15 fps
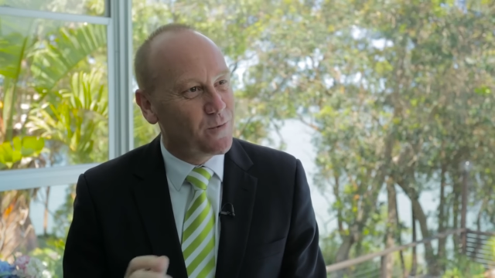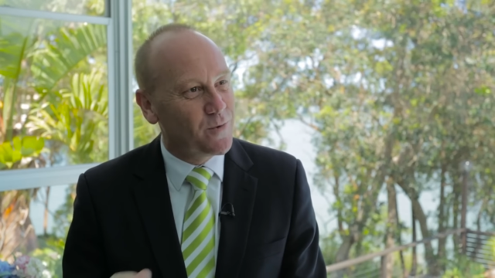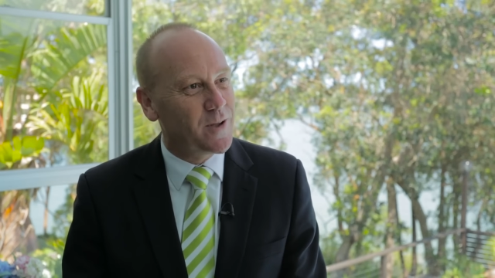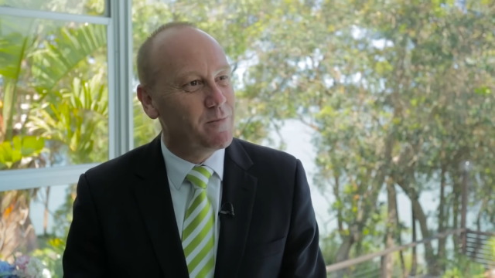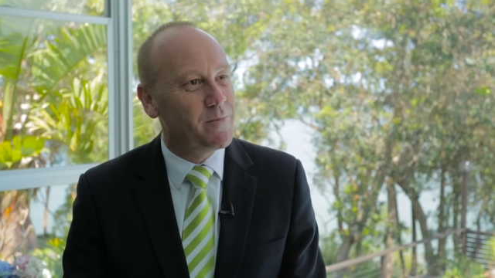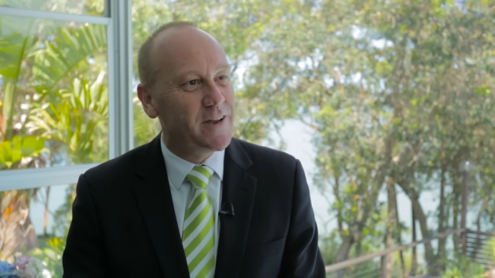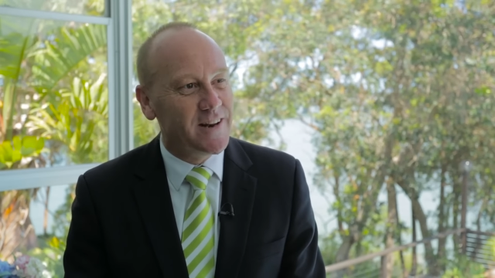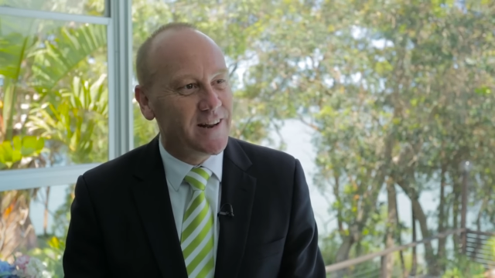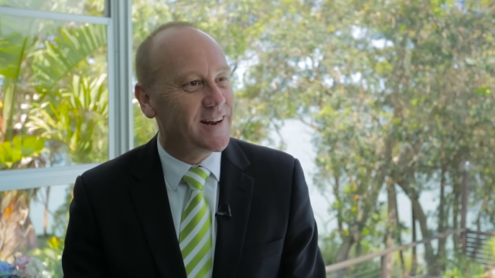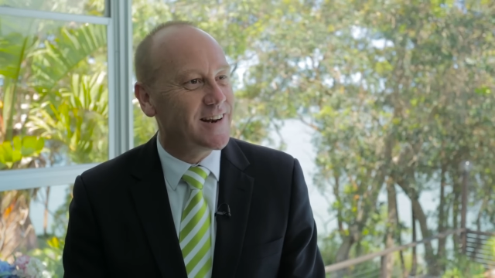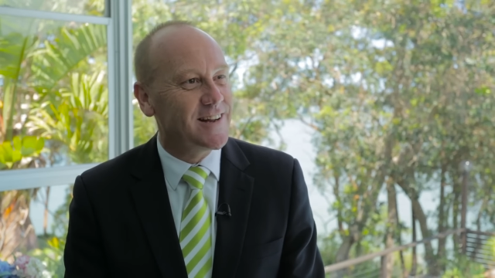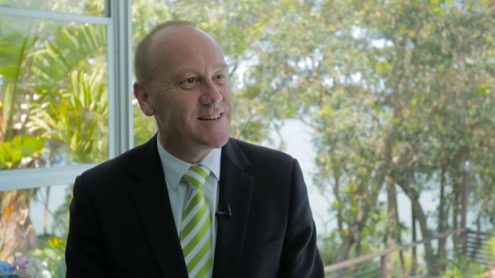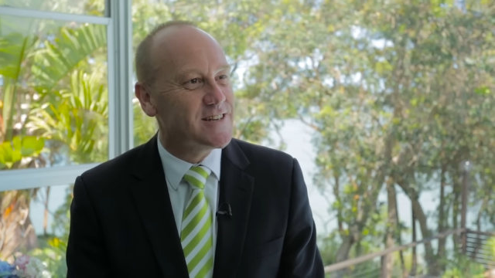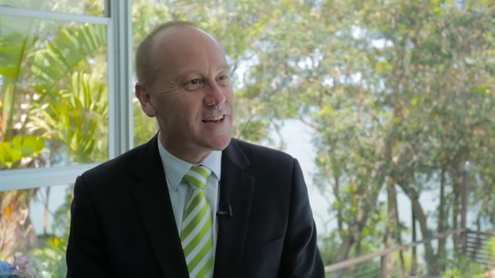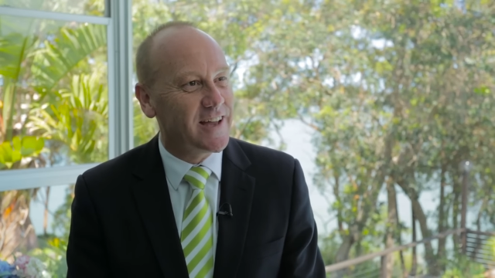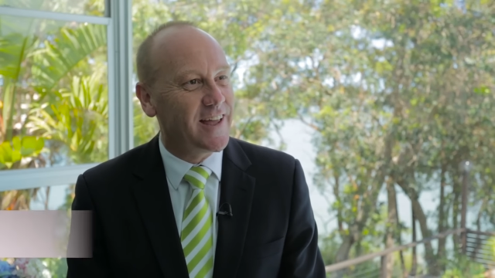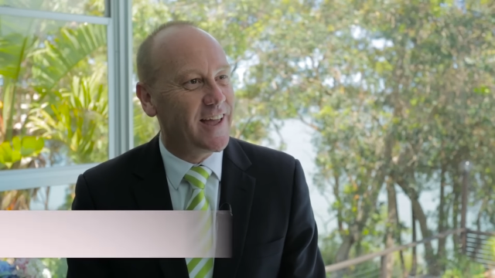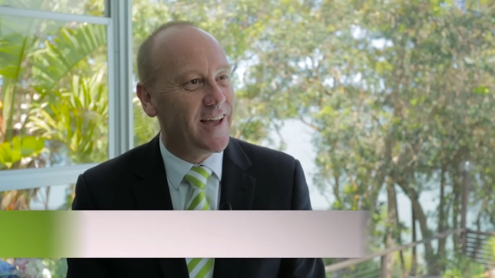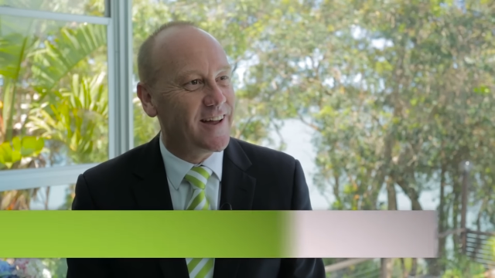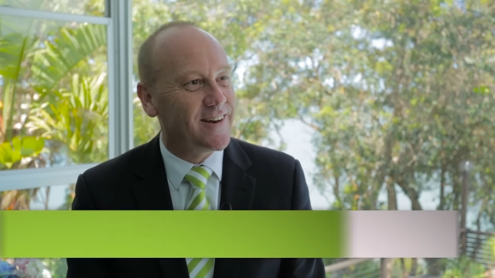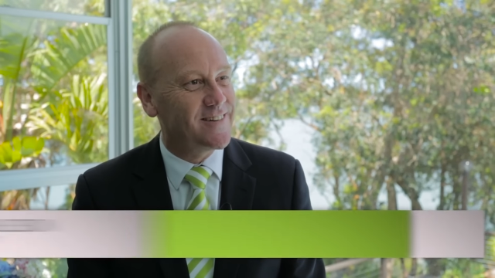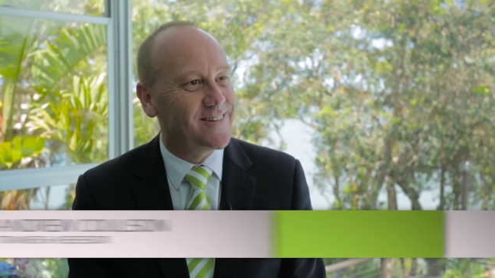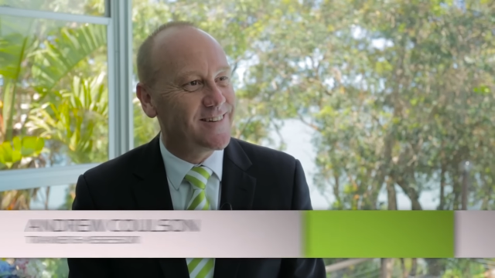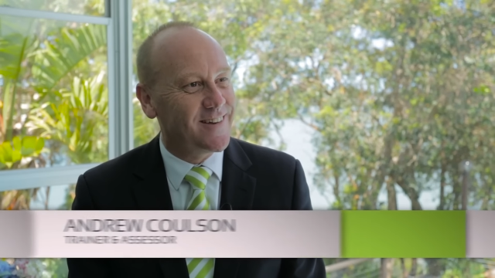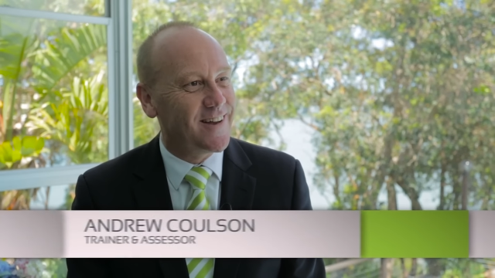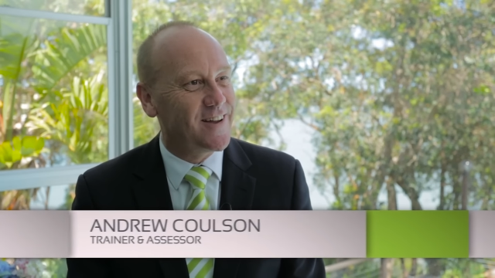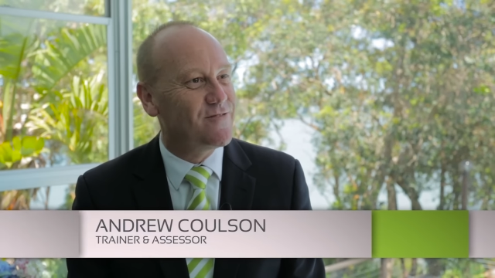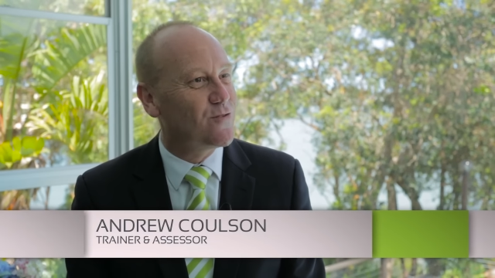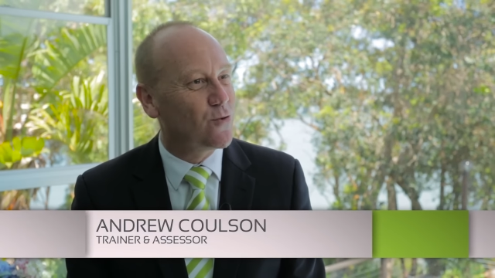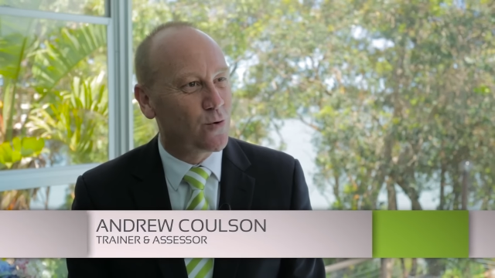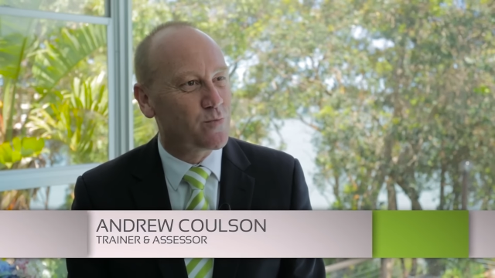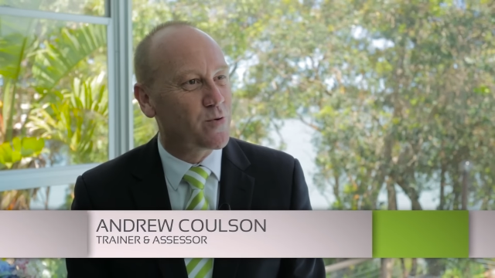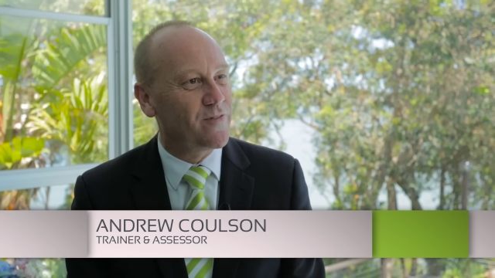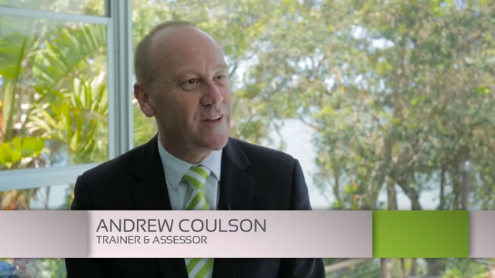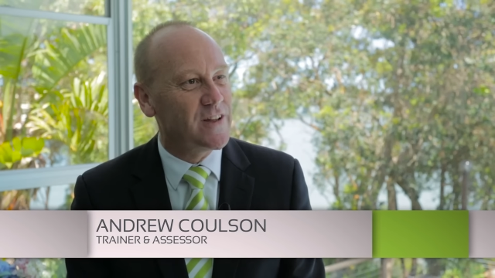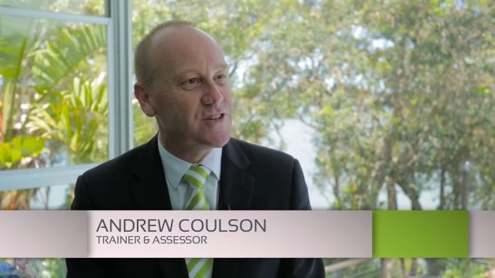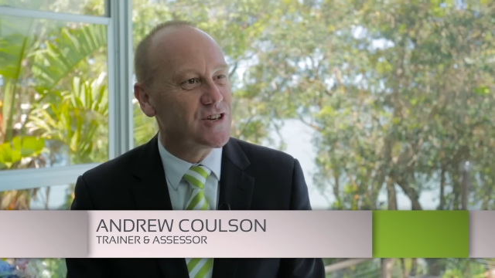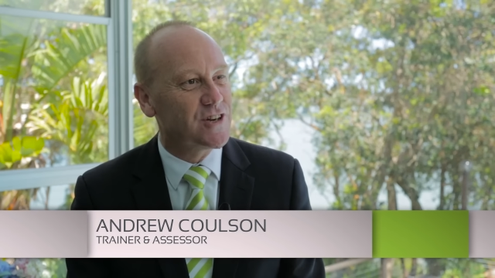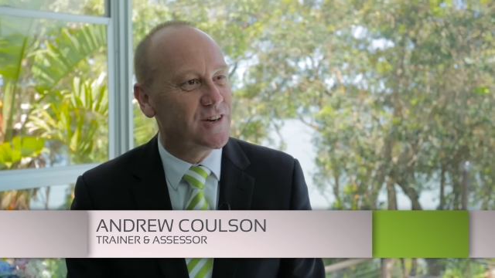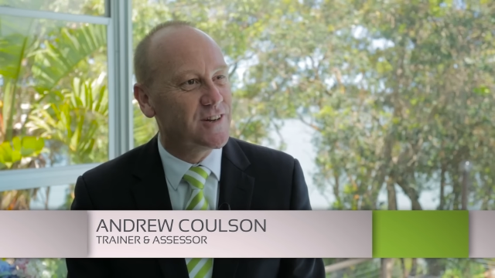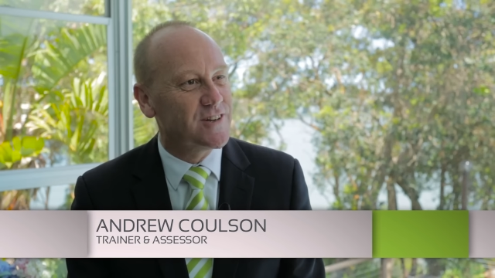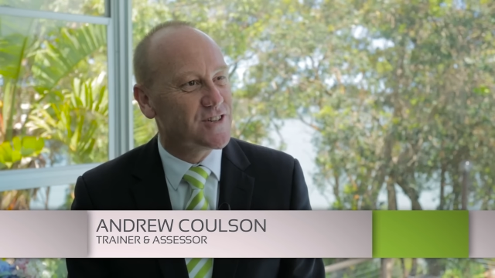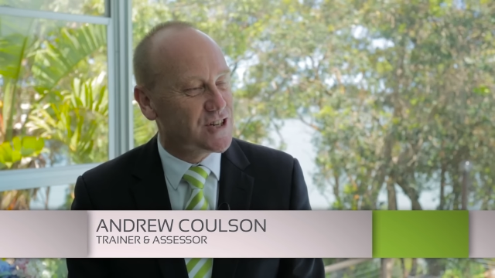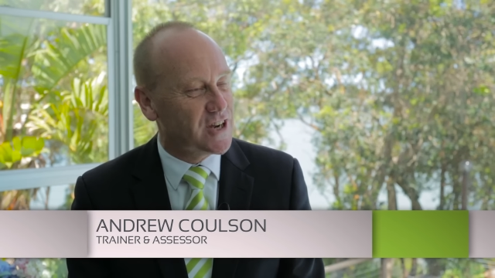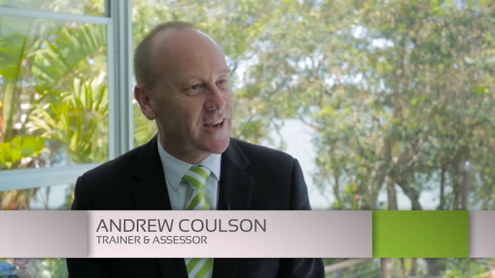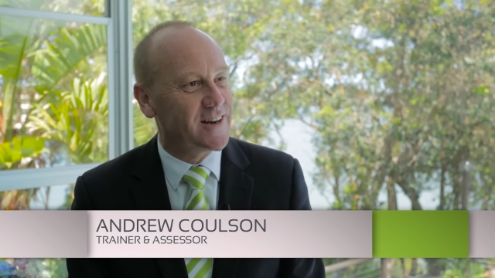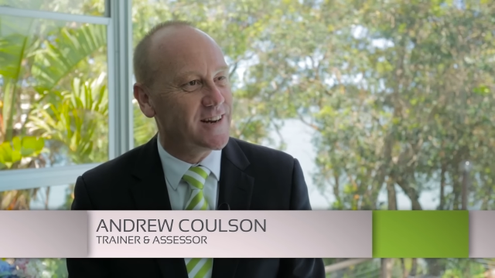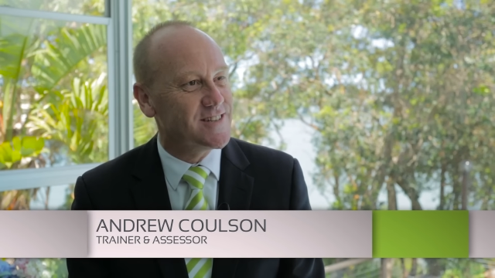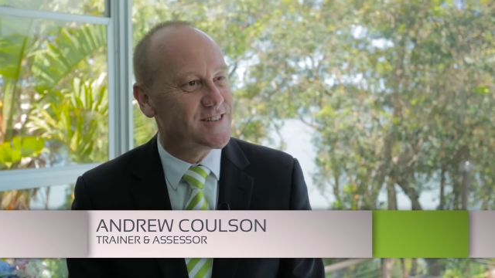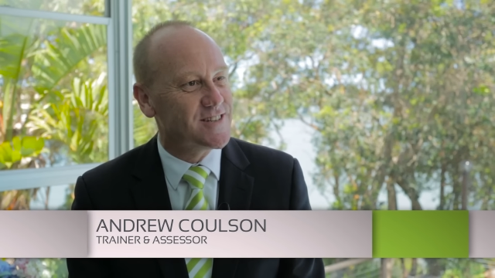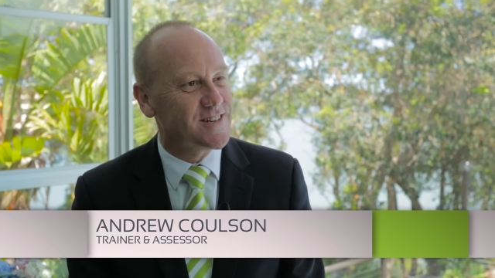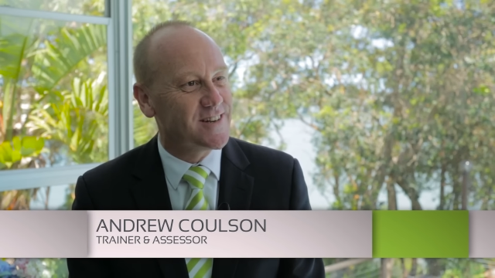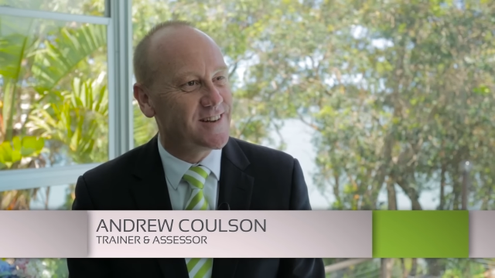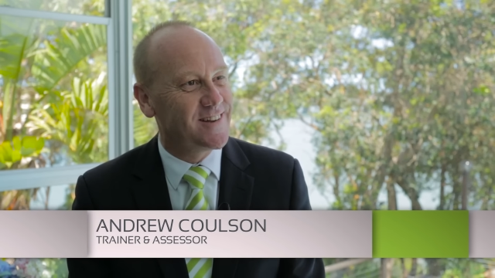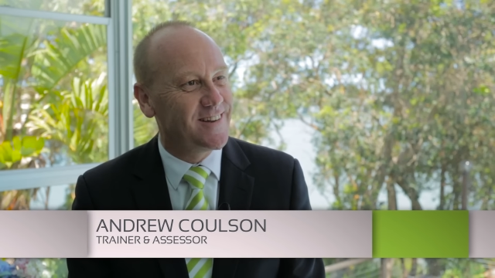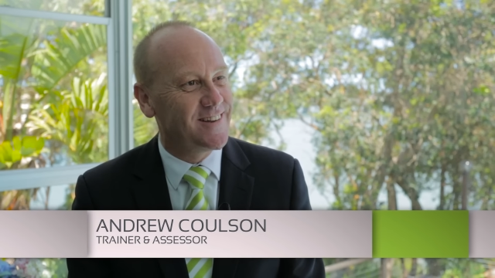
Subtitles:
we immediately take out a fraud prevention checklist,